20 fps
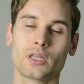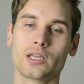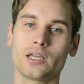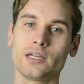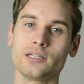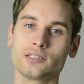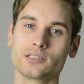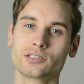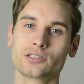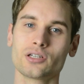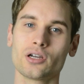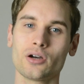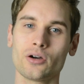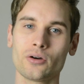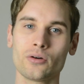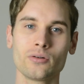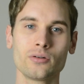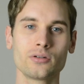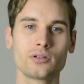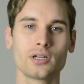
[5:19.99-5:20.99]
And
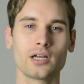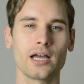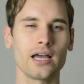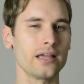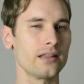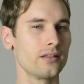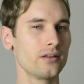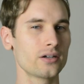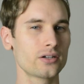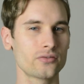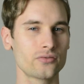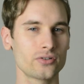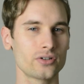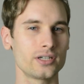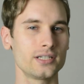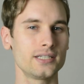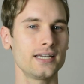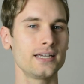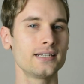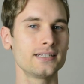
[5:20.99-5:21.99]
so I looked for a
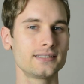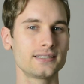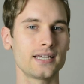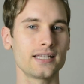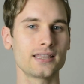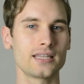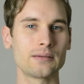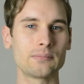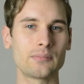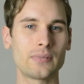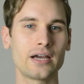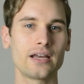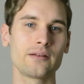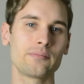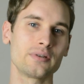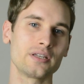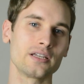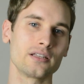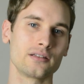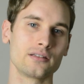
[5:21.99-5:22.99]
dataset that might
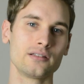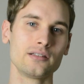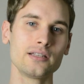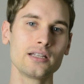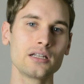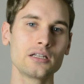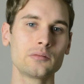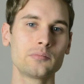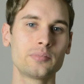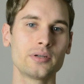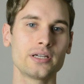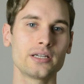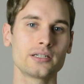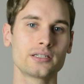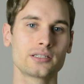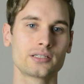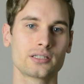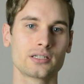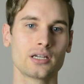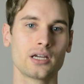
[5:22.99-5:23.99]
be a little
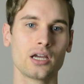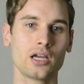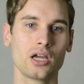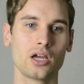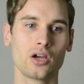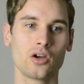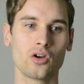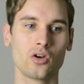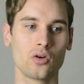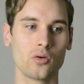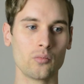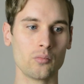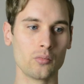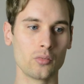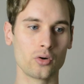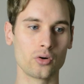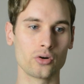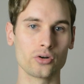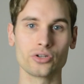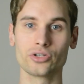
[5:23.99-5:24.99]
bit
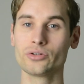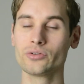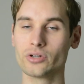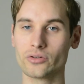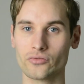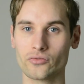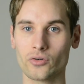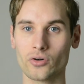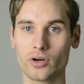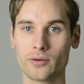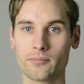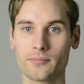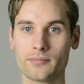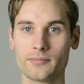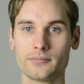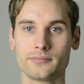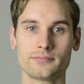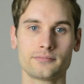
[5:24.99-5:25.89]
more uniform.